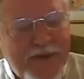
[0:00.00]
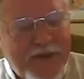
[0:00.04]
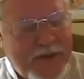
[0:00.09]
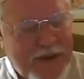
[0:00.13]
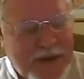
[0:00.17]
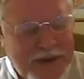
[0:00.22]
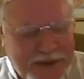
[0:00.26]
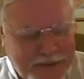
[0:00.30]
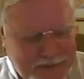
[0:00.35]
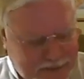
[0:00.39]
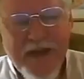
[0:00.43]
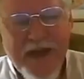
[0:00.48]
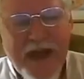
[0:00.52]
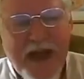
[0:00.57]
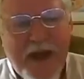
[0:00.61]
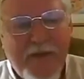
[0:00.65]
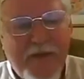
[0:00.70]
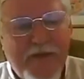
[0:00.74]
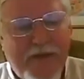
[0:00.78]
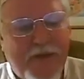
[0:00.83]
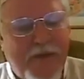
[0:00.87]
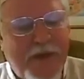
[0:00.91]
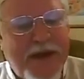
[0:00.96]
history. I
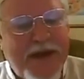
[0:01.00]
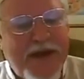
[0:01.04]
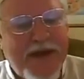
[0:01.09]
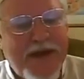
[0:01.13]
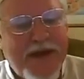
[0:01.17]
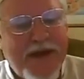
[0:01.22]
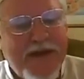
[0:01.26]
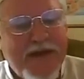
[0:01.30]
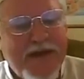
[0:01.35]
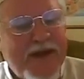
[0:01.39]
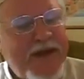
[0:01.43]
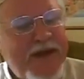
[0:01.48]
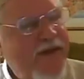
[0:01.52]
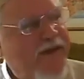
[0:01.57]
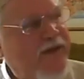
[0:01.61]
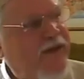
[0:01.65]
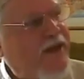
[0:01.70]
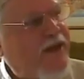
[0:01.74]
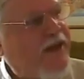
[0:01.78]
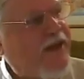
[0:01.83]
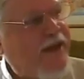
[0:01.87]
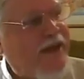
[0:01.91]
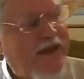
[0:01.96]
was reading and
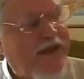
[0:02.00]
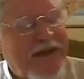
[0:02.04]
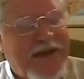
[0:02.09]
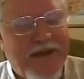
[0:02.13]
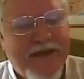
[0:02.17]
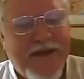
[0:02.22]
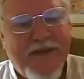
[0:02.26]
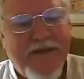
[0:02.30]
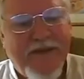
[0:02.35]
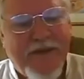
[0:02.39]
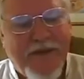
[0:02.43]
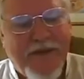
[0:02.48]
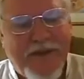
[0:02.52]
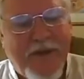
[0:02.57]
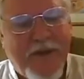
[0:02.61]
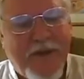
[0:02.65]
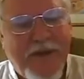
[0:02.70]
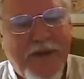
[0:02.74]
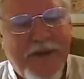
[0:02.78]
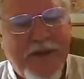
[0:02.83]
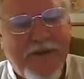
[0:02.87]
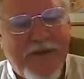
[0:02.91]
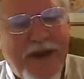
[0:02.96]
seeing the
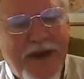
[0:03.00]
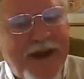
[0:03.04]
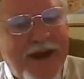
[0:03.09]
story of